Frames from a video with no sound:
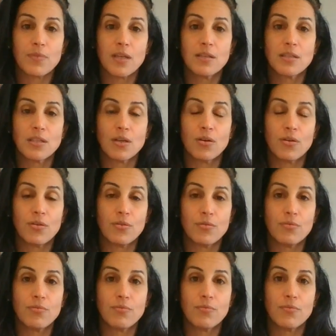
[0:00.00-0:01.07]
So
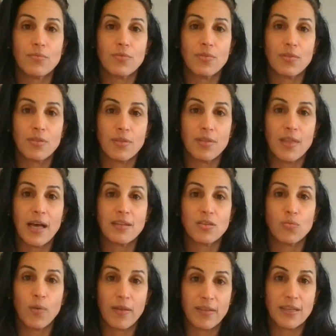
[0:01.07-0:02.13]

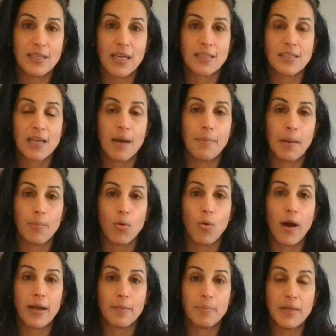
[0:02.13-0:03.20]
that's one that does come up
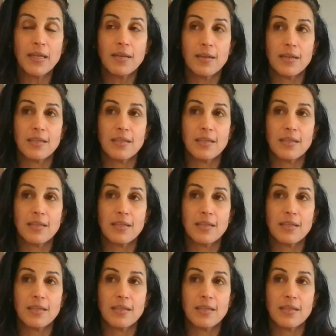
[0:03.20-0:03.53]
quite a bit,